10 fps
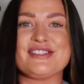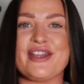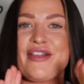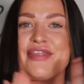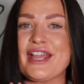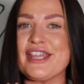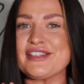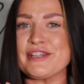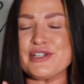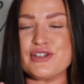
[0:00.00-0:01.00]
So thank you
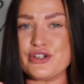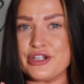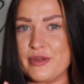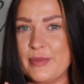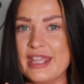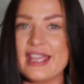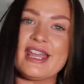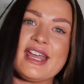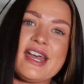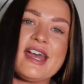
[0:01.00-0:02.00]
so much for joining me
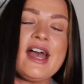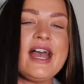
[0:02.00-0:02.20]
here.